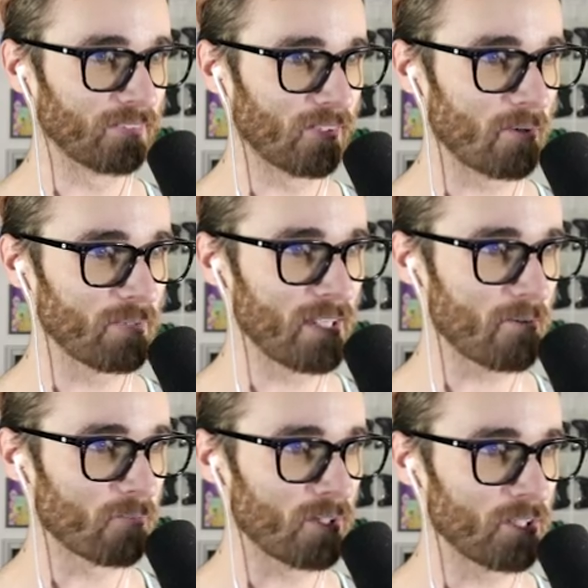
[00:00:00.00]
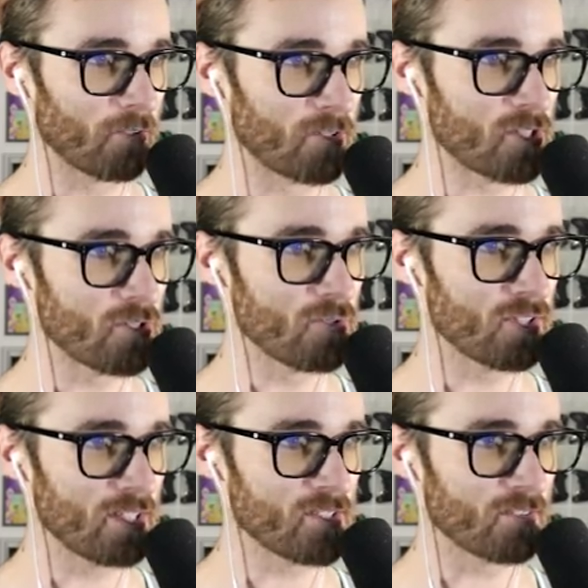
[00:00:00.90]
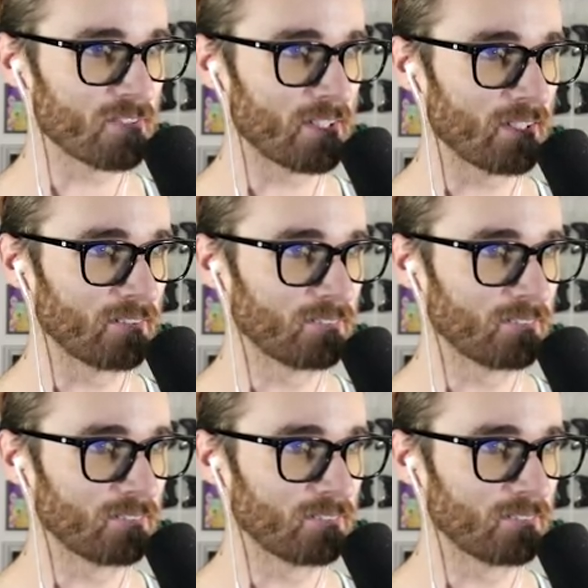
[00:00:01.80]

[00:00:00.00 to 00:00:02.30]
Or I'm like, I'm running over two things of, uh...